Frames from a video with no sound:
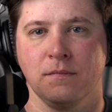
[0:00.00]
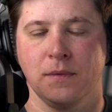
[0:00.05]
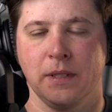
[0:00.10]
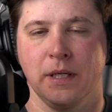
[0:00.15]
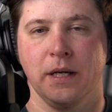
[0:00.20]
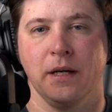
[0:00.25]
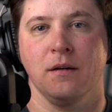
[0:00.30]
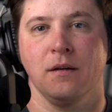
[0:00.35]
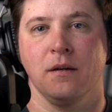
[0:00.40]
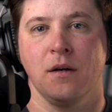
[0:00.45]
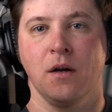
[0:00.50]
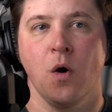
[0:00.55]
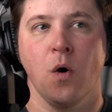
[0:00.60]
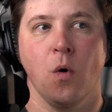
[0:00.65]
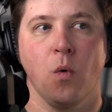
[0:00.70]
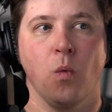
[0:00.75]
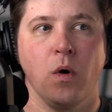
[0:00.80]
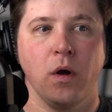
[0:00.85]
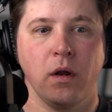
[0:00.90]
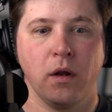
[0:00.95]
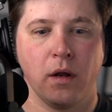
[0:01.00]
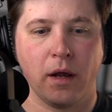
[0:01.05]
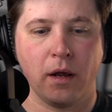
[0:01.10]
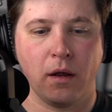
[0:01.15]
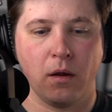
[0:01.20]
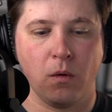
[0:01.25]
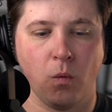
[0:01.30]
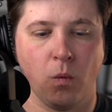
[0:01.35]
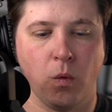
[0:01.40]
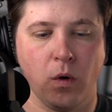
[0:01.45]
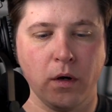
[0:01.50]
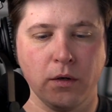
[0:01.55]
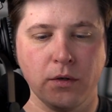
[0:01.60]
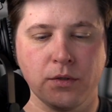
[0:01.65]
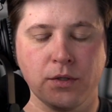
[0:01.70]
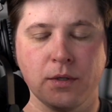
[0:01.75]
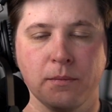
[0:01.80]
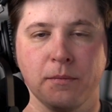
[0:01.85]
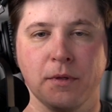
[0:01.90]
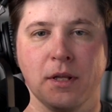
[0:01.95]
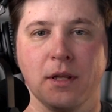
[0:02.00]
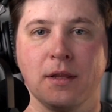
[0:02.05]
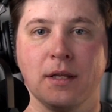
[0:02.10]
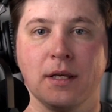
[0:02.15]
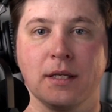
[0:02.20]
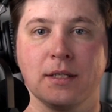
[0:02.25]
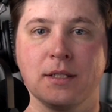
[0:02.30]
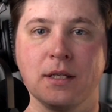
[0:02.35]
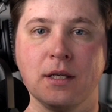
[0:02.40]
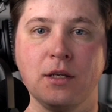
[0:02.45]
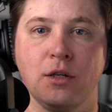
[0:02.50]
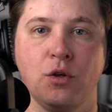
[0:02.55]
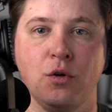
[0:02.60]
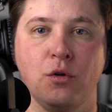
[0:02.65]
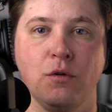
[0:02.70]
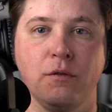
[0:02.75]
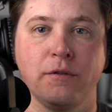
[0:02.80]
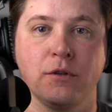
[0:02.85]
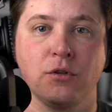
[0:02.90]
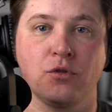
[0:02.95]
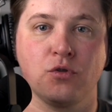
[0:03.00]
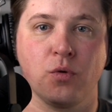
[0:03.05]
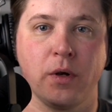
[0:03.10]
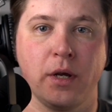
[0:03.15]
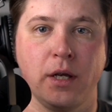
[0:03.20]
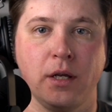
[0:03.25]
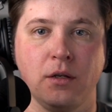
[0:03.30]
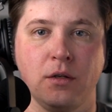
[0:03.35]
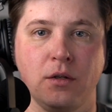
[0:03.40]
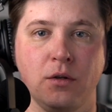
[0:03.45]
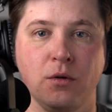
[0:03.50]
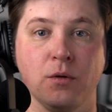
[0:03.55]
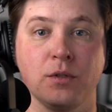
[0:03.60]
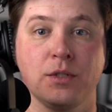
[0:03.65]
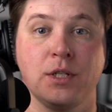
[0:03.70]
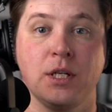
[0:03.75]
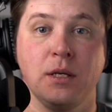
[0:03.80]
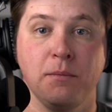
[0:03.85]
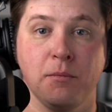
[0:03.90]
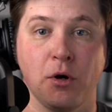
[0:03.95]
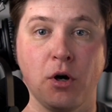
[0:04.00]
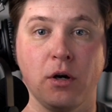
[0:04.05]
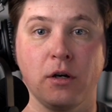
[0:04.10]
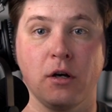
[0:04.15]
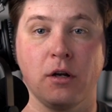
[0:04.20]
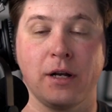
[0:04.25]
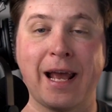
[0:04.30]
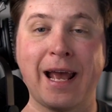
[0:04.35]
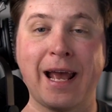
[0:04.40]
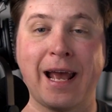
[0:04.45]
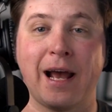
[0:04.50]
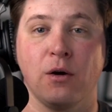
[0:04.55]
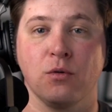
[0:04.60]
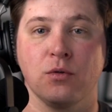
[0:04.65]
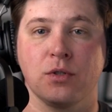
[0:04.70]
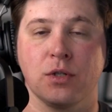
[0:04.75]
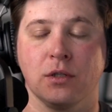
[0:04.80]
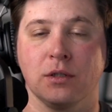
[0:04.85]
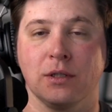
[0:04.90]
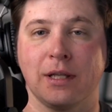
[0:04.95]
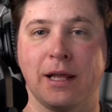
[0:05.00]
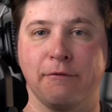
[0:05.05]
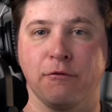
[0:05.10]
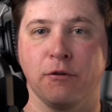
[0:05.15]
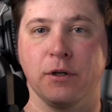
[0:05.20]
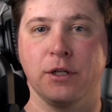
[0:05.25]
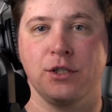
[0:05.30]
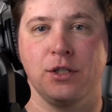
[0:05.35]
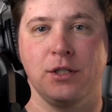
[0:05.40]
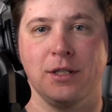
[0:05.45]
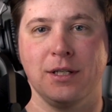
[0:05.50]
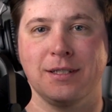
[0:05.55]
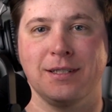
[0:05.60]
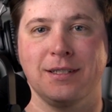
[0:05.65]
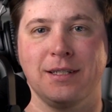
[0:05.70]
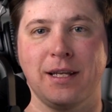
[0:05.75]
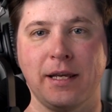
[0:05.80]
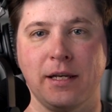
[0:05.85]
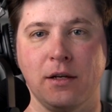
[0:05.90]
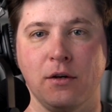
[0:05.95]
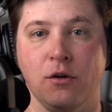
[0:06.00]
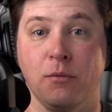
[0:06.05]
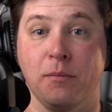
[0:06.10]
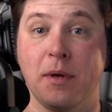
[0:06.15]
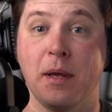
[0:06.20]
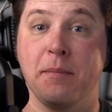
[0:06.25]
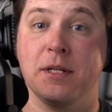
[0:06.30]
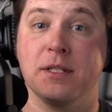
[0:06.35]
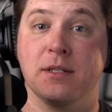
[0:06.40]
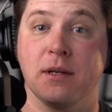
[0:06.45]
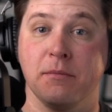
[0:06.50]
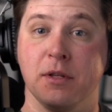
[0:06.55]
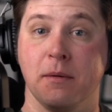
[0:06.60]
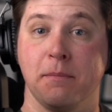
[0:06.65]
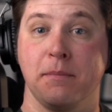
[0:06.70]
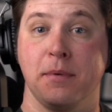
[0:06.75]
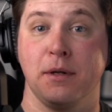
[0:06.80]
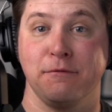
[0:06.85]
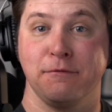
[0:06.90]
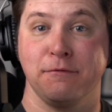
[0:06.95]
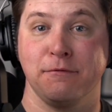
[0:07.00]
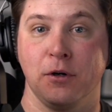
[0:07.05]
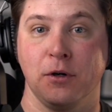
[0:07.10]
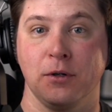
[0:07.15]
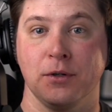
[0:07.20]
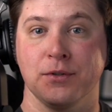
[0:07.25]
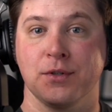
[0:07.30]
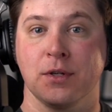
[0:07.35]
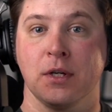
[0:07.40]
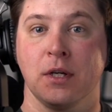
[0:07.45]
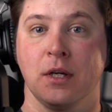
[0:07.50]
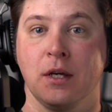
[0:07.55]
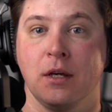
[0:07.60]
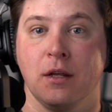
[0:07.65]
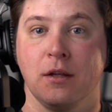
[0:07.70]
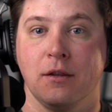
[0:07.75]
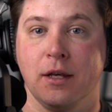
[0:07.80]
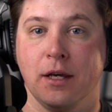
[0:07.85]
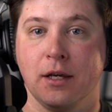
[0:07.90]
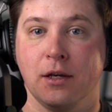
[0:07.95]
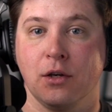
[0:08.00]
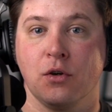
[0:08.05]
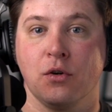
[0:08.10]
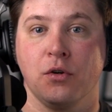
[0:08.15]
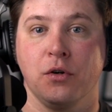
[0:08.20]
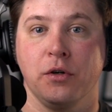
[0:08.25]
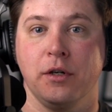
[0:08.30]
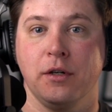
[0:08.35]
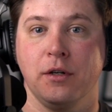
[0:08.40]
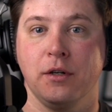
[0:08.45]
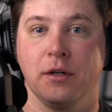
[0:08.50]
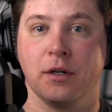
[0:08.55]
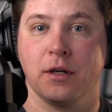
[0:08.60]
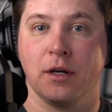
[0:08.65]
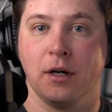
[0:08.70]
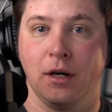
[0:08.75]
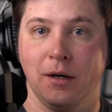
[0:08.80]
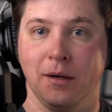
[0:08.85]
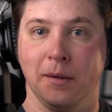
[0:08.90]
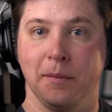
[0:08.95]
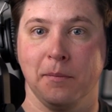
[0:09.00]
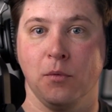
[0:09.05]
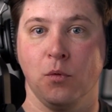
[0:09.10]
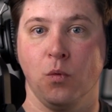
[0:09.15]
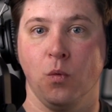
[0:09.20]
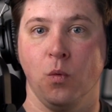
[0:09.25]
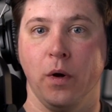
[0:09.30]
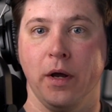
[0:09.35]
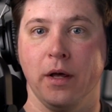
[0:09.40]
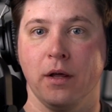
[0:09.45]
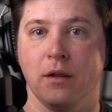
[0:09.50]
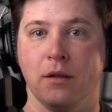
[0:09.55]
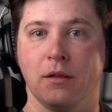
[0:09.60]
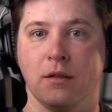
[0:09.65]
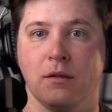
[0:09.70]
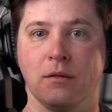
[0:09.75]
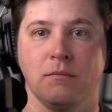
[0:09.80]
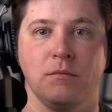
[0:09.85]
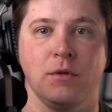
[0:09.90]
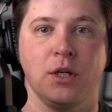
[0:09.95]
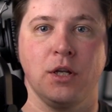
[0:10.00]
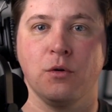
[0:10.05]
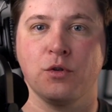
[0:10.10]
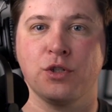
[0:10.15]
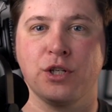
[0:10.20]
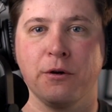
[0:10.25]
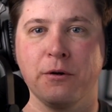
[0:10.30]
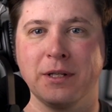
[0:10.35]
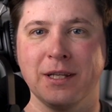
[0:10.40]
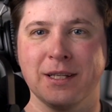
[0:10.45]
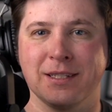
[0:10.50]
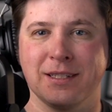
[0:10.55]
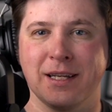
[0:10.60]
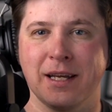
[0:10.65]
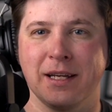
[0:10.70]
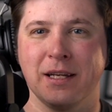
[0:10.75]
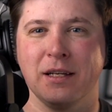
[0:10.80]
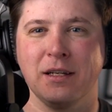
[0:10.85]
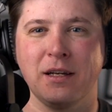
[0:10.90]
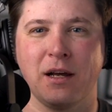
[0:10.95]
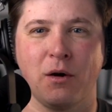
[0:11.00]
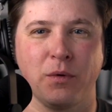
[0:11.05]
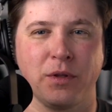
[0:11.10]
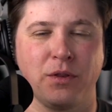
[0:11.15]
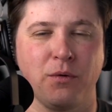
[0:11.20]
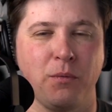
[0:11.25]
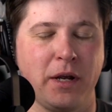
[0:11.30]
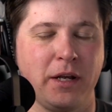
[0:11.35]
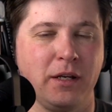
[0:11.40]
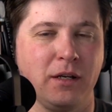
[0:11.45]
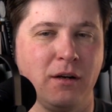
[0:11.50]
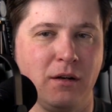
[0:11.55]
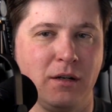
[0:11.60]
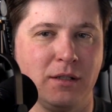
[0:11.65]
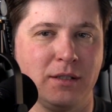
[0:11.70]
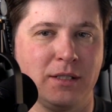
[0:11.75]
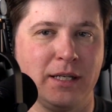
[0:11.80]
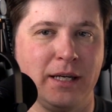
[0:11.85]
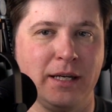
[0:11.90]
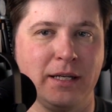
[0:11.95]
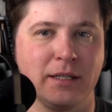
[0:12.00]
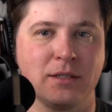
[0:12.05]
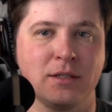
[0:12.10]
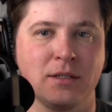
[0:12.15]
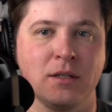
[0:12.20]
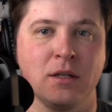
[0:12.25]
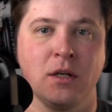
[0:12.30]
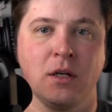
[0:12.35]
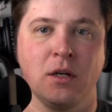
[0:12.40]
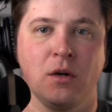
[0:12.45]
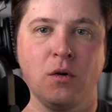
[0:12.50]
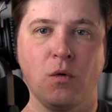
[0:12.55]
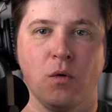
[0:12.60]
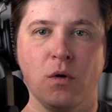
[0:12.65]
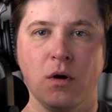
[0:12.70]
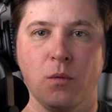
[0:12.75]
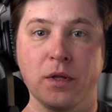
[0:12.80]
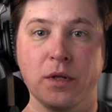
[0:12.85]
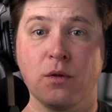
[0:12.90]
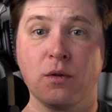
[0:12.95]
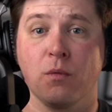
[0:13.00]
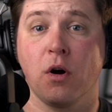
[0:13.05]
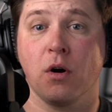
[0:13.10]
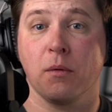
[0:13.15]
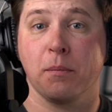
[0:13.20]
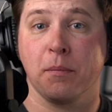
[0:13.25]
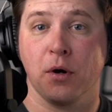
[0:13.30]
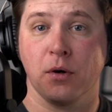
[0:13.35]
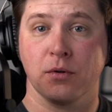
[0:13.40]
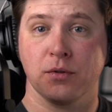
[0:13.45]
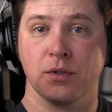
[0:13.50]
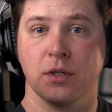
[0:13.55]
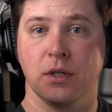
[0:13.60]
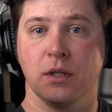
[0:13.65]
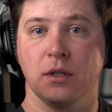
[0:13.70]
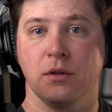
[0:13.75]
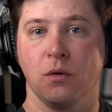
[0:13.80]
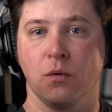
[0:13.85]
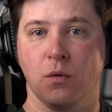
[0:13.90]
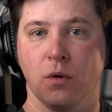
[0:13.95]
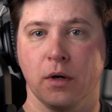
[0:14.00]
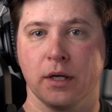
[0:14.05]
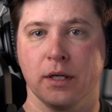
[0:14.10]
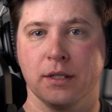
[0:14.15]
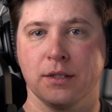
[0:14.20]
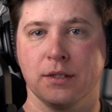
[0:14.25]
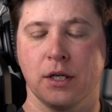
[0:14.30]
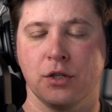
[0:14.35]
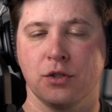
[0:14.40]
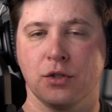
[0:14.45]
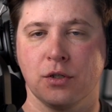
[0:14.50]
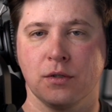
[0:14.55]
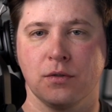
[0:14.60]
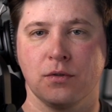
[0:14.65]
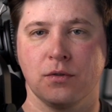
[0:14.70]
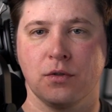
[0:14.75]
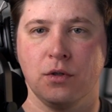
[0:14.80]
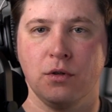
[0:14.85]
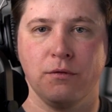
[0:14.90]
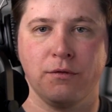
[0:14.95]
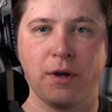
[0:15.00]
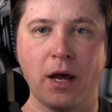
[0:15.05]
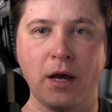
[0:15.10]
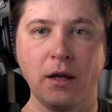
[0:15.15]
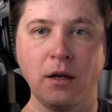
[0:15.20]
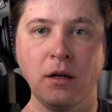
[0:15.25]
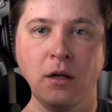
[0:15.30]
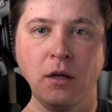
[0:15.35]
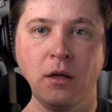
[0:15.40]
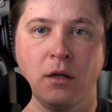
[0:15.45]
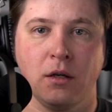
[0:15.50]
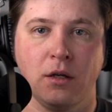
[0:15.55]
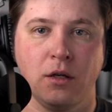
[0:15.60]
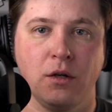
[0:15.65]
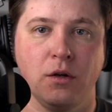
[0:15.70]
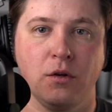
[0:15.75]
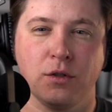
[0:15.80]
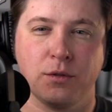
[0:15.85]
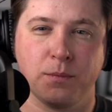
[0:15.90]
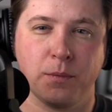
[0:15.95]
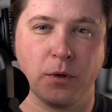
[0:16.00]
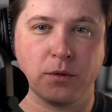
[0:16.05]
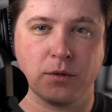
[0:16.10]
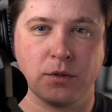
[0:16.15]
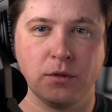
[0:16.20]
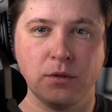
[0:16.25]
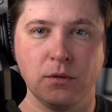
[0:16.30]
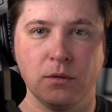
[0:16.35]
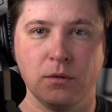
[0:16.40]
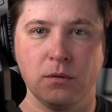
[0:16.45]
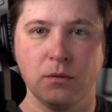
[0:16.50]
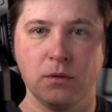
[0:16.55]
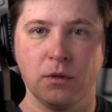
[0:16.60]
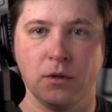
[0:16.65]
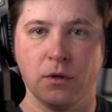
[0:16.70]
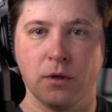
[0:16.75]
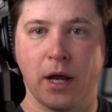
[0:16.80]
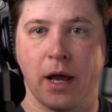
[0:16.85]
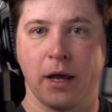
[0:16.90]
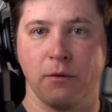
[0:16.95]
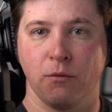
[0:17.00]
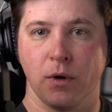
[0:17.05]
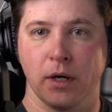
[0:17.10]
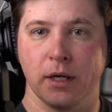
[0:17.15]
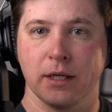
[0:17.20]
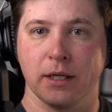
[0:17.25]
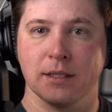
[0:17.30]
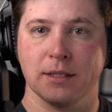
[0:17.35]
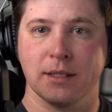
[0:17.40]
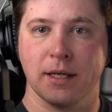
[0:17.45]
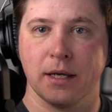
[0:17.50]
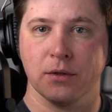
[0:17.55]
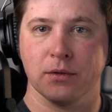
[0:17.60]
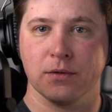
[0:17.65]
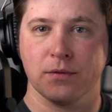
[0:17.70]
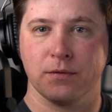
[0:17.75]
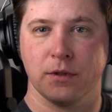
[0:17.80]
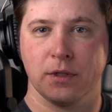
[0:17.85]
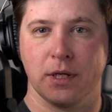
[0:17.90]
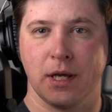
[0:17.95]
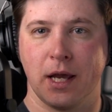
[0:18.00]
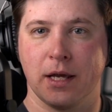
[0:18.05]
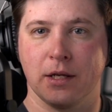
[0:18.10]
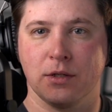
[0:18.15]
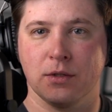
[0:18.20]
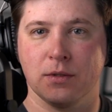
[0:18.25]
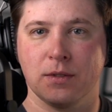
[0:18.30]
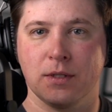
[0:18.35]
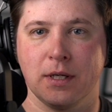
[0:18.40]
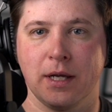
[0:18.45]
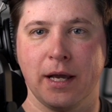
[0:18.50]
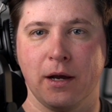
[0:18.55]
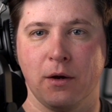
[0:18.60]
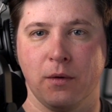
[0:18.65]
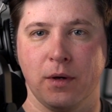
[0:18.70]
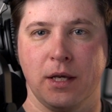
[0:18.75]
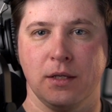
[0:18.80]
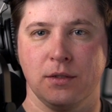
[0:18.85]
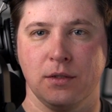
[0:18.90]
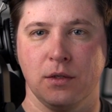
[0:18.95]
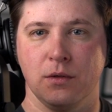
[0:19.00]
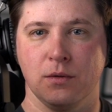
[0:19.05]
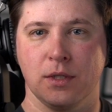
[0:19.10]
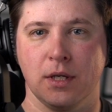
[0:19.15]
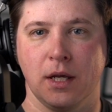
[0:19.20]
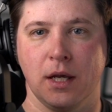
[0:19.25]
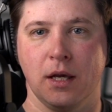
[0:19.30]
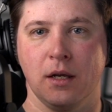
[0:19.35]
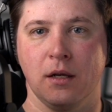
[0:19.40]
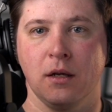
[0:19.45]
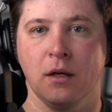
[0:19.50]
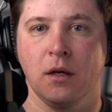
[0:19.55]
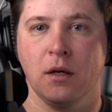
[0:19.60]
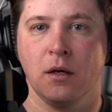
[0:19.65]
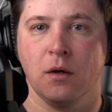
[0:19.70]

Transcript: Yeah. What are some of the things that you've trained your team on how to leverage this data, or maybe some of the pitfalls that could come with, sharing this data not with the right context or with the wrong person in the organization? So you've got, You spoke to your guy running sales for the agency, how he's using it.